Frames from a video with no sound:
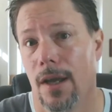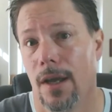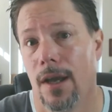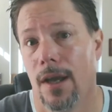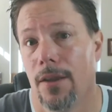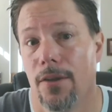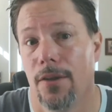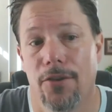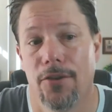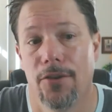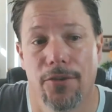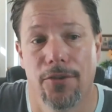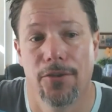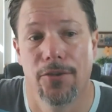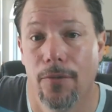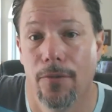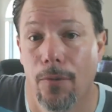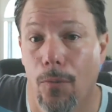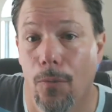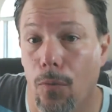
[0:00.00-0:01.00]
there's just
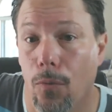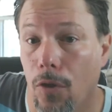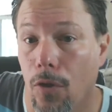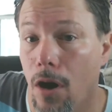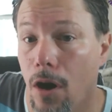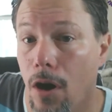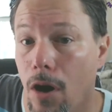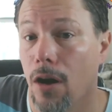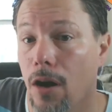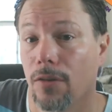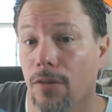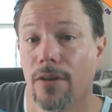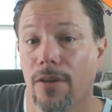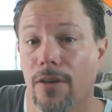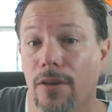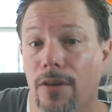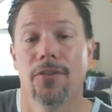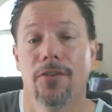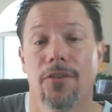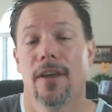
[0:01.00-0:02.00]
a long
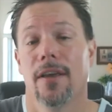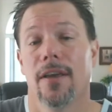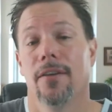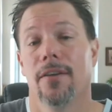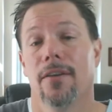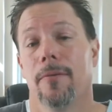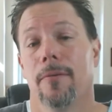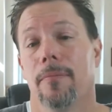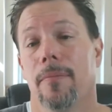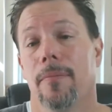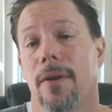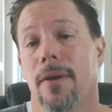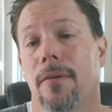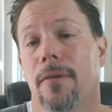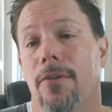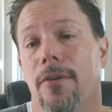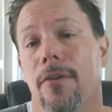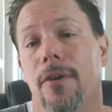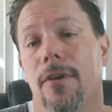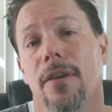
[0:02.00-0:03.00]
list, and um, but
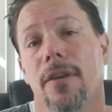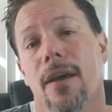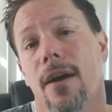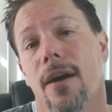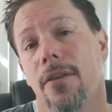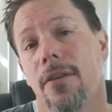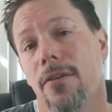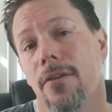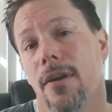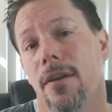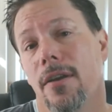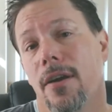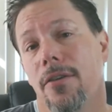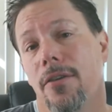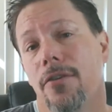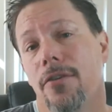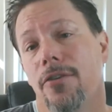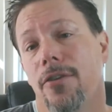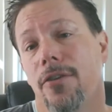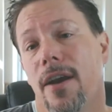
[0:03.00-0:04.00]
so in the other in
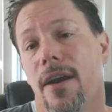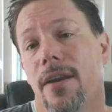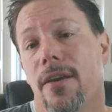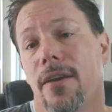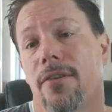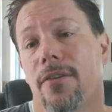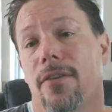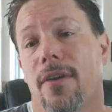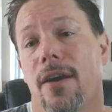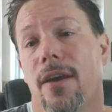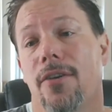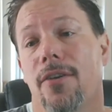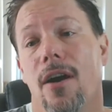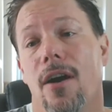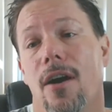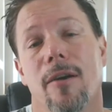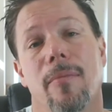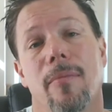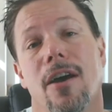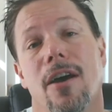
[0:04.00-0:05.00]
other trainings I
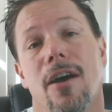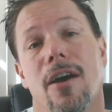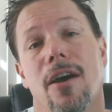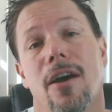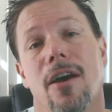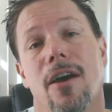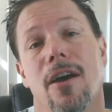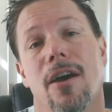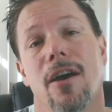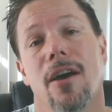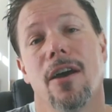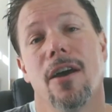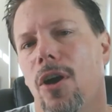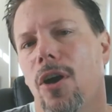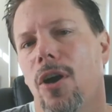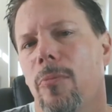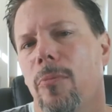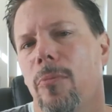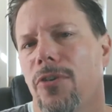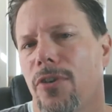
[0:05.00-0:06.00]
talk about the four
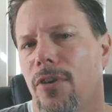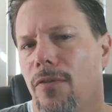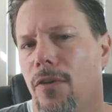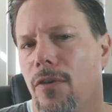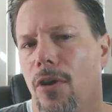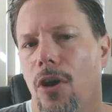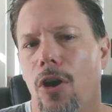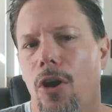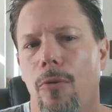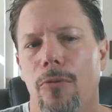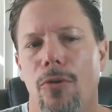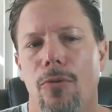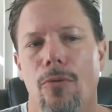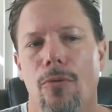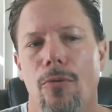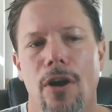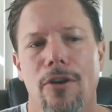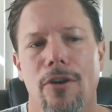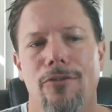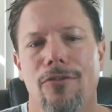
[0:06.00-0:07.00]
elements of the home you
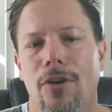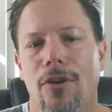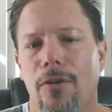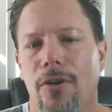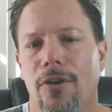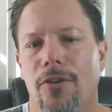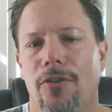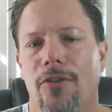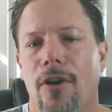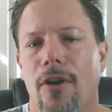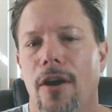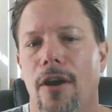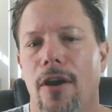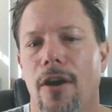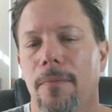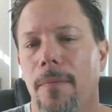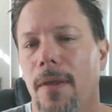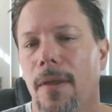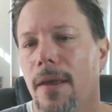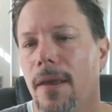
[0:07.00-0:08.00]
want to focus on,
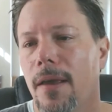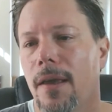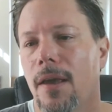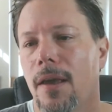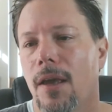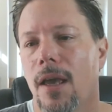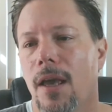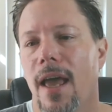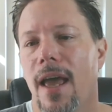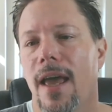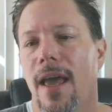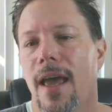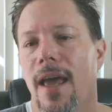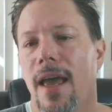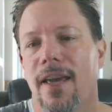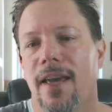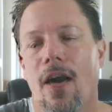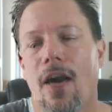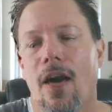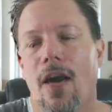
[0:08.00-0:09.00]
and
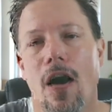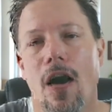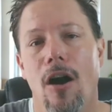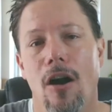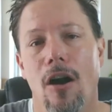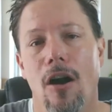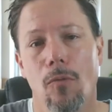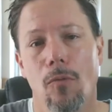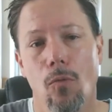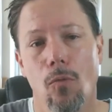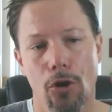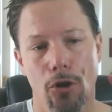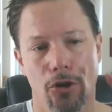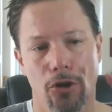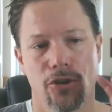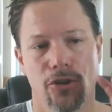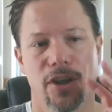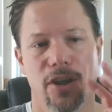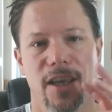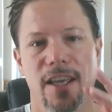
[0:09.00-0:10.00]
they all
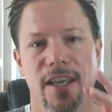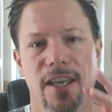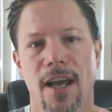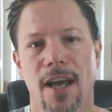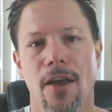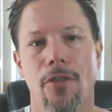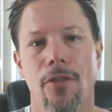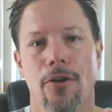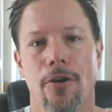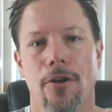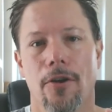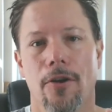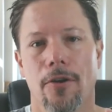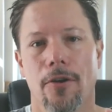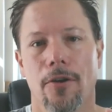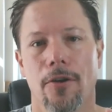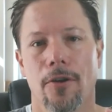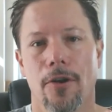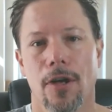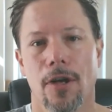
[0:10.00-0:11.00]
work together
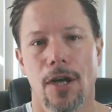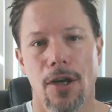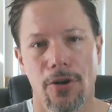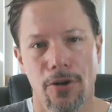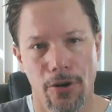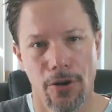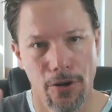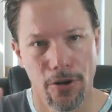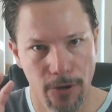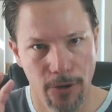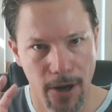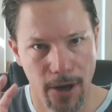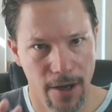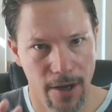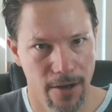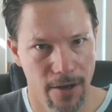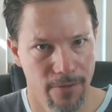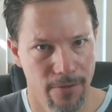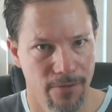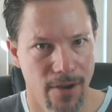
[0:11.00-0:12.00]
to create
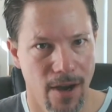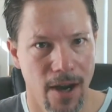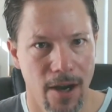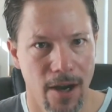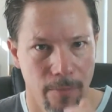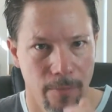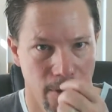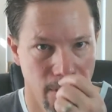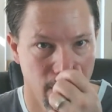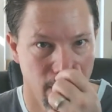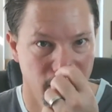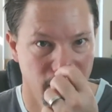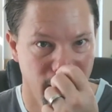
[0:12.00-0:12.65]
an environment